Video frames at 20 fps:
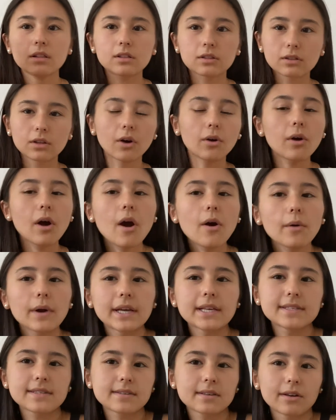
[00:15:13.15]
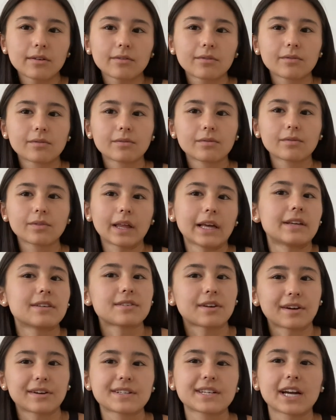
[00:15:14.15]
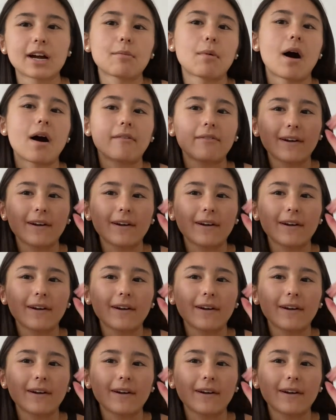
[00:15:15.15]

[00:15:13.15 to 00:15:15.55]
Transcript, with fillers: logo is like starting to come off.